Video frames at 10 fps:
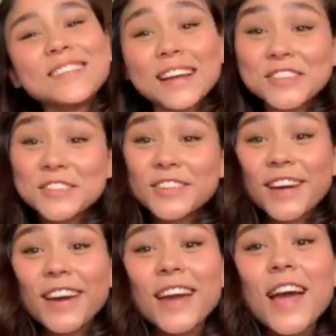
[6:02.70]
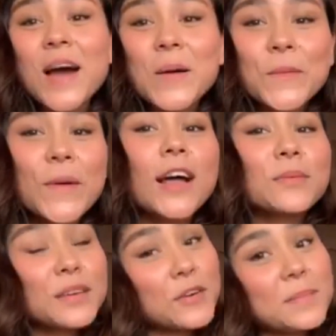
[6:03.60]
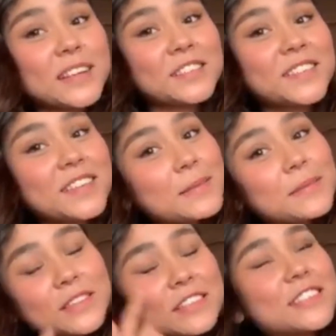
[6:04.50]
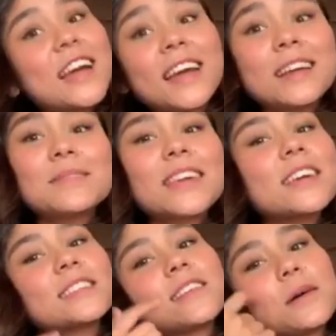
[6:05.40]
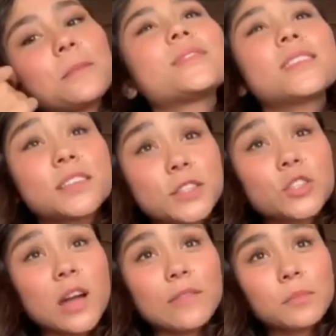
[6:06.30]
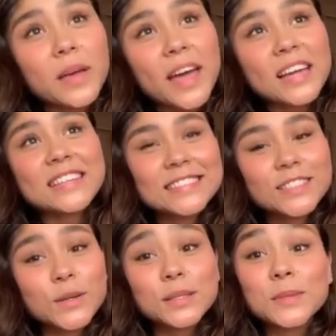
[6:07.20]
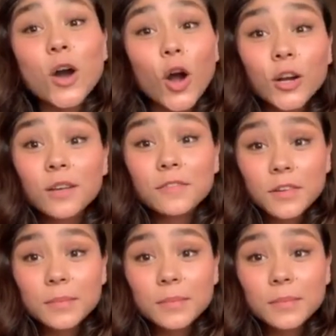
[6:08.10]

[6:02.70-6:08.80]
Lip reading: not sure when I'll be going back to China because there's a travel ban, so it's a bit harder for